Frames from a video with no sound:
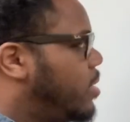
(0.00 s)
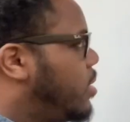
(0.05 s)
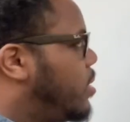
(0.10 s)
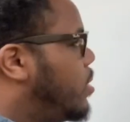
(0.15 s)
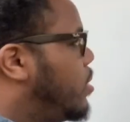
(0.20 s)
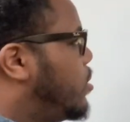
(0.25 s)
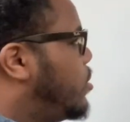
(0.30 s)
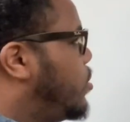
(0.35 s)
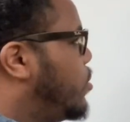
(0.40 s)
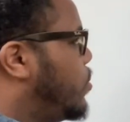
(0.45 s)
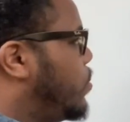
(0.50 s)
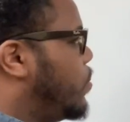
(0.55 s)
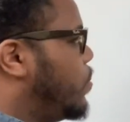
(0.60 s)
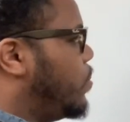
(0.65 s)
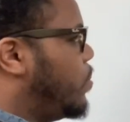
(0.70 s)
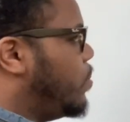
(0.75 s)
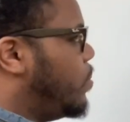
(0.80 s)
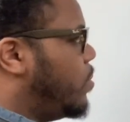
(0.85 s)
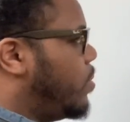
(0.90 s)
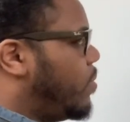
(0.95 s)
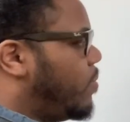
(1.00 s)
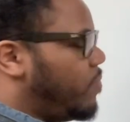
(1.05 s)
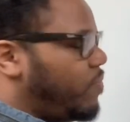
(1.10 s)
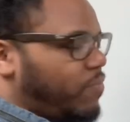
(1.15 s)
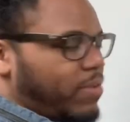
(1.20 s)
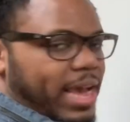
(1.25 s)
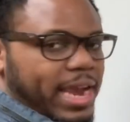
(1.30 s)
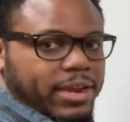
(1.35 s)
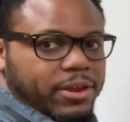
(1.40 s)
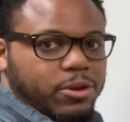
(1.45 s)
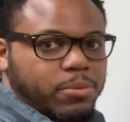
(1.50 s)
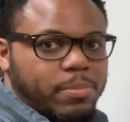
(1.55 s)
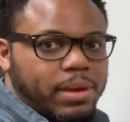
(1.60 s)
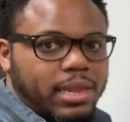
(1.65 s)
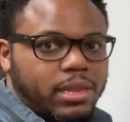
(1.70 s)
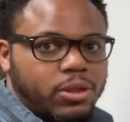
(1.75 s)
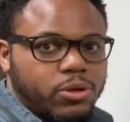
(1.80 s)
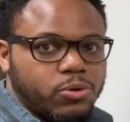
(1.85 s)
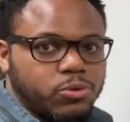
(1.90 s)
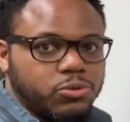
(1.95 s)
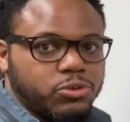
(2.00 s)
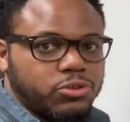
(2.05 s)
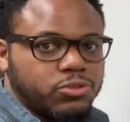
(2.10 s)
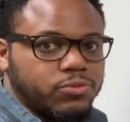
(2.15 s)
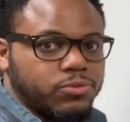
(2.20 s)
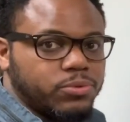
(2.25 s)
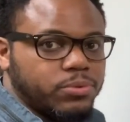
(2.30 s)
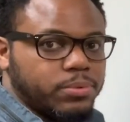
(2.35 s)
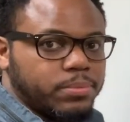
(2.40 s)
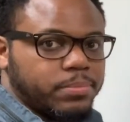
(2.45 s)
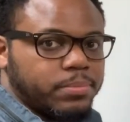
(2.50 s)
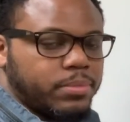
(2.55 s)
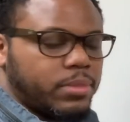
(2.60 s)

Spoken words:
to factor my loads through.